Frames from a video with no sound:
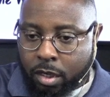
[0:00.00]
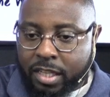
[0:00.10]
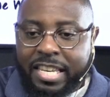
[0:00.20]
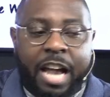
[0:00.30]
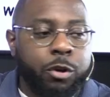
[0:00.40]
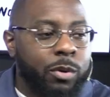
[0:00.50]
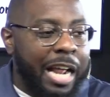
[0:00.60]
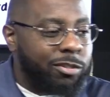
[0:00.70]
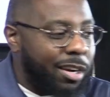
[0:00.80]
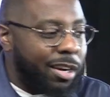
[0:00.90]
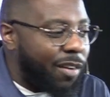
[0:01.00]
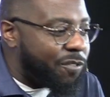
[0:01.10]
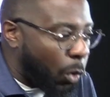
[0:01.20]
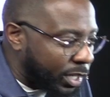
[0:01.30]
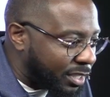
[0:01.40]
Because now you're not trying to
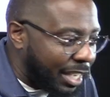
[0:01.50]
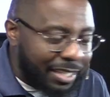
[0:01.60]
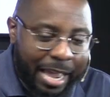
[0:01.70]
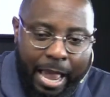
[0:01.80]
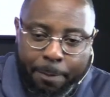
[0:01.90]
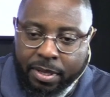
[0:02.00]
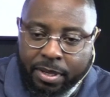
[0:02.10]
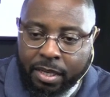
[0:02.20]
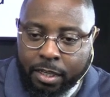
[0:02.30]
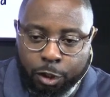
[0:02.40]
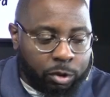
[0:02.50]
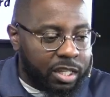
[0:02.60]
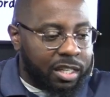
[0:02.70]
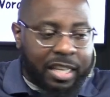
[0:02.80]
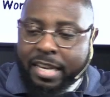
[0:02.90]
force nothing to happen. You
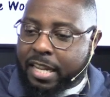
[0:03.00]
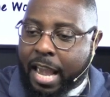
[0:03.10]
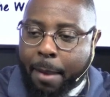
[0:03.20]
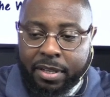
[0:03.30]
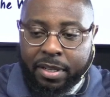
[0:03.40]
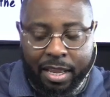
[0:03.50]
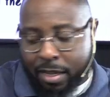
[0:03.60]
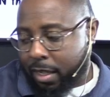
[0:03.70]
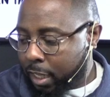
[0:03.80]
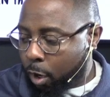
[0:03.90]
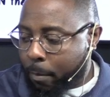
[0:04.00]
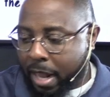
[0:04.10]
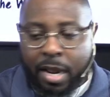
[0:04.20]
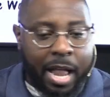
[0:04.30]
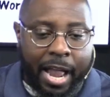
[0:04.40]
just letting it happen. Like, eh, it don't
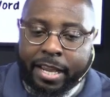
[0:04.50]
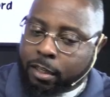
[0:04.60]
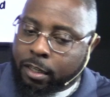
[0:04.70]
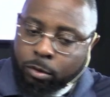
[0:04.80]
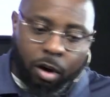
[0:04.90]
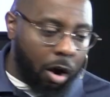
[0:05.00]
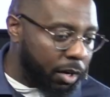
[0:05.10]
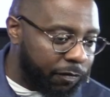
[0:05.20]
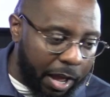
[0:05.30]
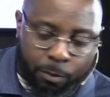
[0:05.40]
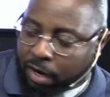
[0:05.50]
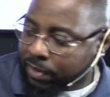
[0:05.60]
matter. I ain't got no dog in the fight.